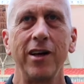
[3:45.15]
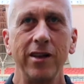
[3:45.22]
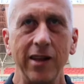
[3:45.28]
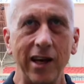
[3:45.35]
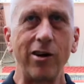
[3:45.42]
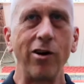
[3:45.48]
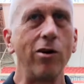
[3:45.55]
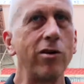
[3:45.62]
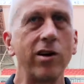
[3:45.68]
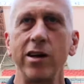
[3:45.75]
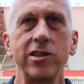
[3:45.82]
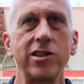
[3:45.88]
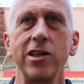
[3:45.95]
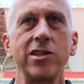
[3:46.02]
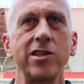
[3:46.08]
They grow
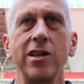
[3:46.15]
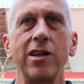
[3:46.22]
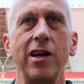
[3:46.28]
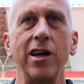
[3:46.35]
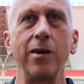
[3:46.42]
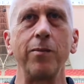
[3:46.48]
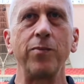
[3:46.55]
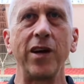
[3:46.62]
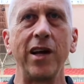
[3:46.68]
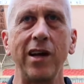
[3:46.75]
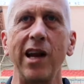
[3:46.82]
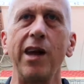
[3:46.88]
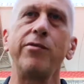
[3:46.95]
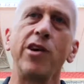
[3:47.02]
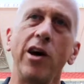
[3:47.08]
consistently, and
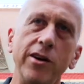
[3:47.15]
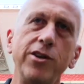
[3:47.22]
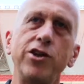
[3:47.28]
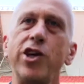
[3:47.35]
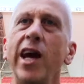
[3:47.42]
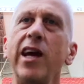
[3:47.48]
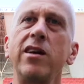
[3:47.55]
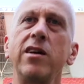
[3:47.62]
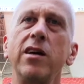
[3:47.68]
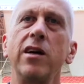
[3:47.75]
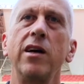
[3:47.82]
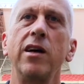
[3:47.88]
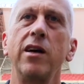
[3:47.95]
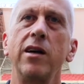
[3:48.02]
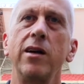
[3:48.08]
left unchecked,
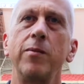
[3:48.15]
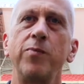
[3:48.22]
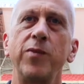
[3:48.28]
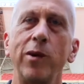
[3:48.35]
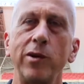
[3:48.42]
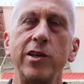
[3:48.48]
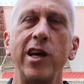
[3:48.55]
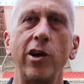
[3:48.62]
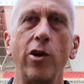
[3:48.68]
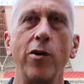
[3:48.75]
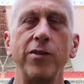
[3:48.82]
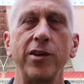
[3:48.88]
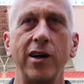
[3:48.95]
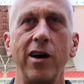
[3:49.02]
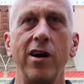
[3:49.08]
they will take
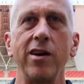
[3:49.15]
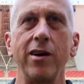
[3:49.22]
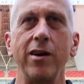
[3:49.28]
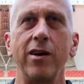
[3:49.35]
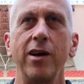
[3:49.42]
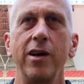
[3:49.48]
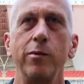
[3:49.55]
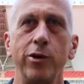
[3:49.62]
over the garden.